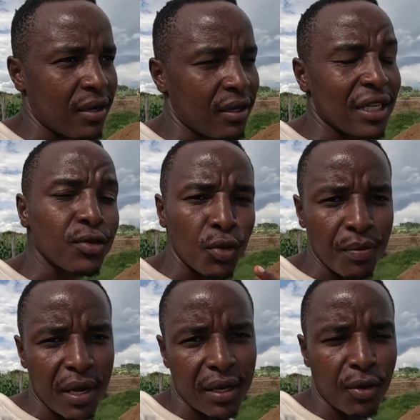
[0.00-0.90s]
Just
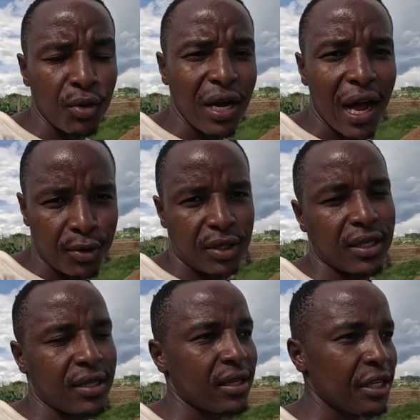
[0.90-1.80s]
good
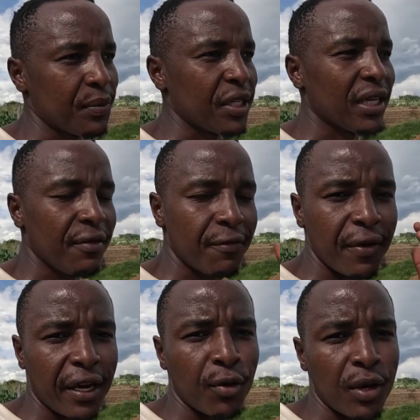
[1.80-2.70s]
houses, especially
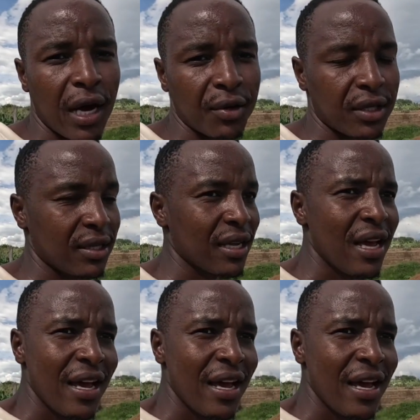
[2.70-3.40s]
very good houses.